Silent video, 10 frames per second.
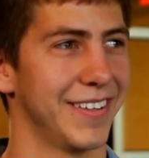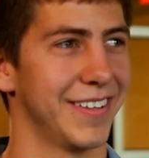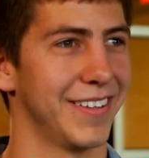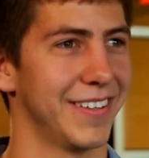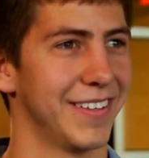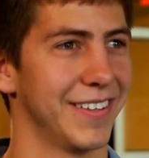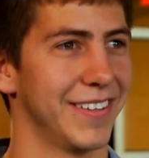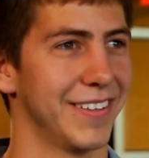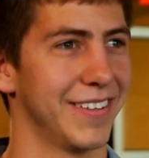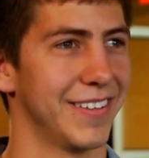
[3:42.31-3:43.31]

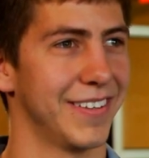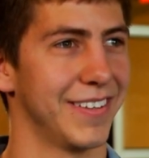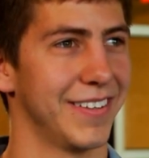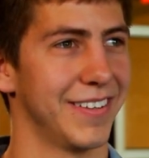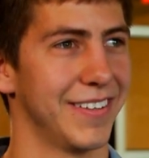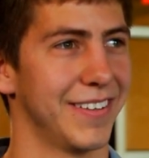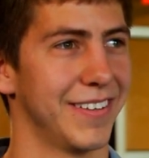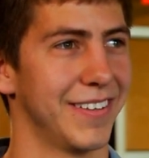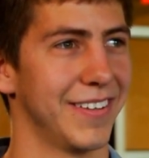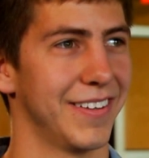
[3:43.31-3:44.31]

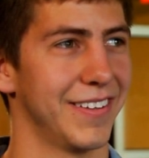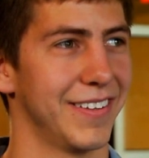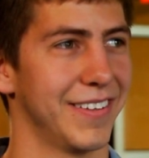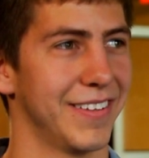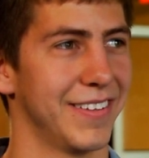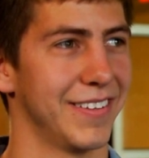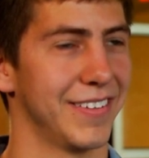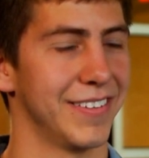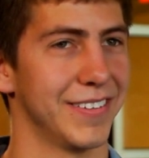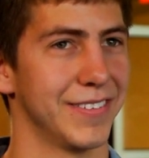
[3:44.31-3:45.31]

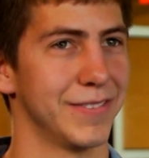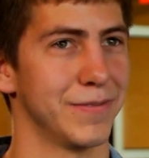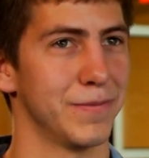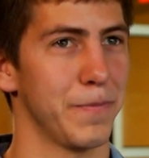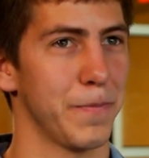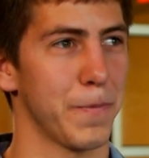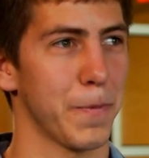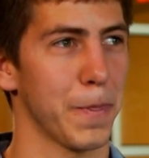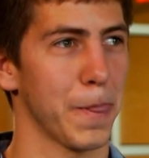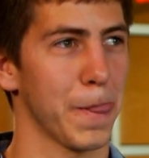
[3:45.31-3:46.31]

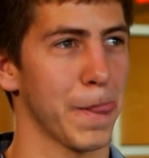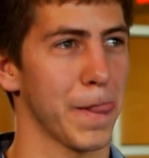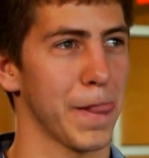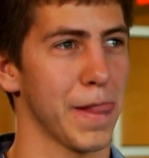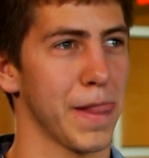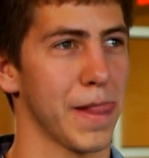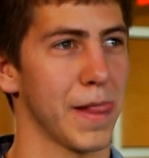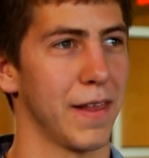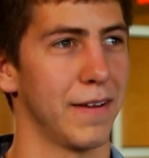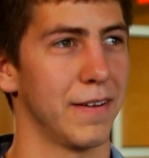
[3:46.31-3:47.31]

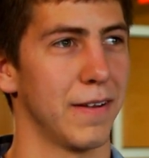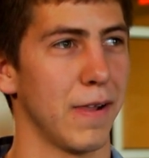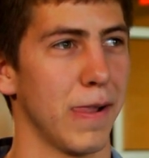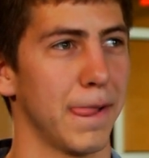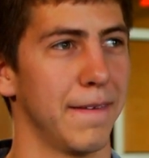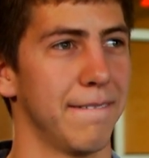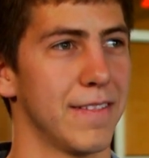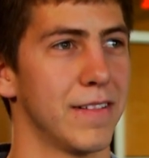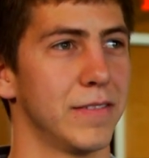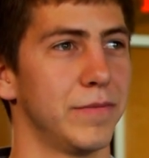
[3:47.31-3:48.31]

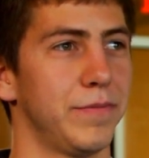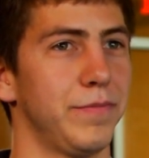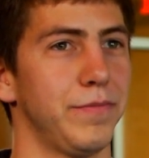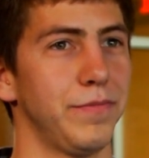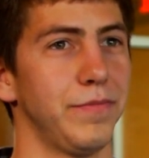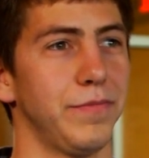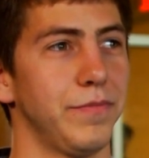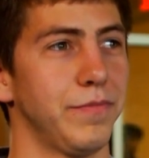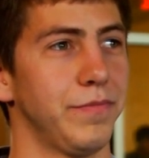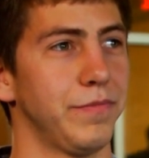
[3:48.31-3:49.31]

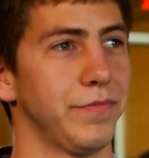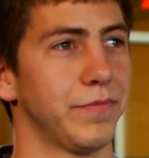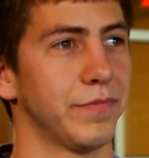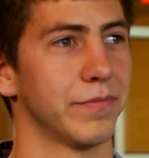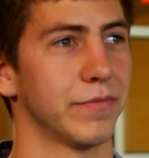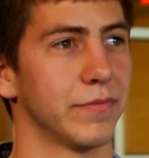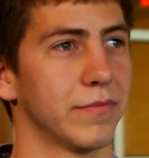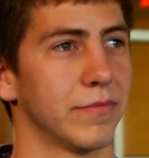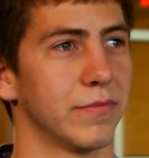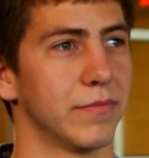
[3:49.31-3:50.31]
This person isn't speaking.